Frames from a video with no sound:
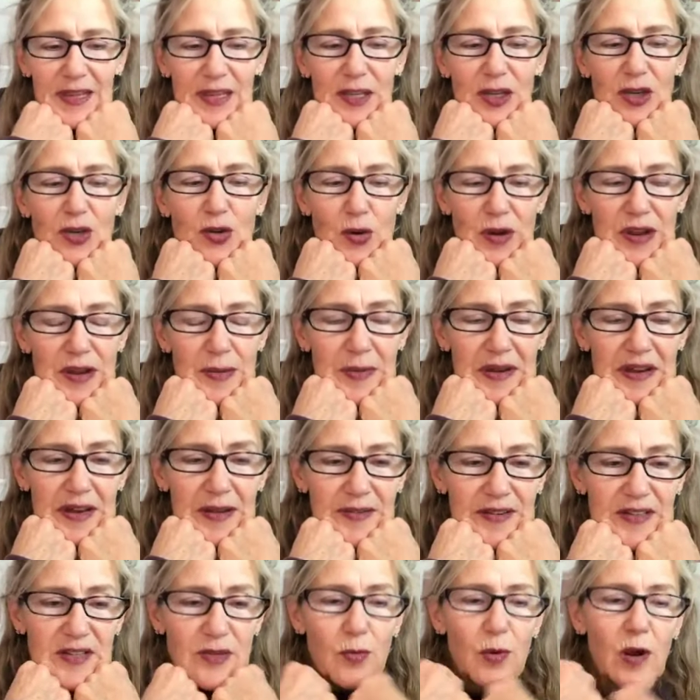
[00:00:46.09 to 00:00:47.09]
and the
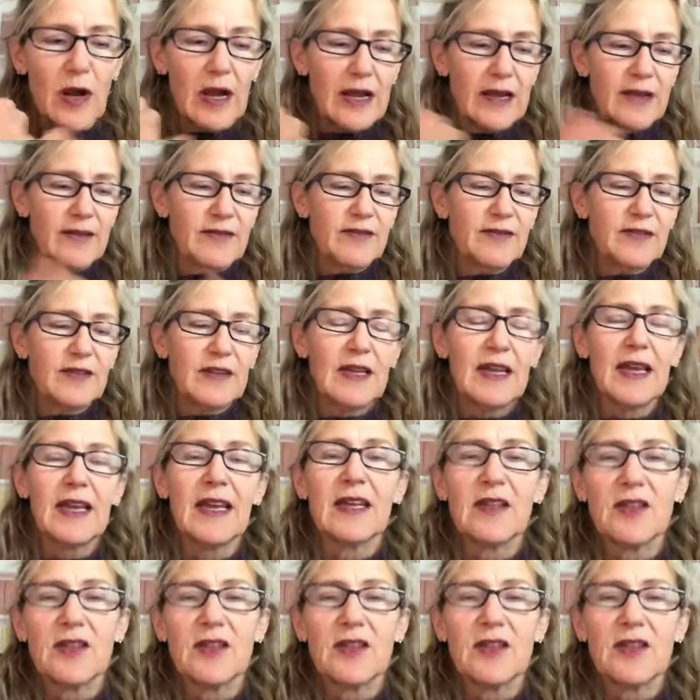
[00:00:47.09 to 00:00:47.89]
treatment of his wife.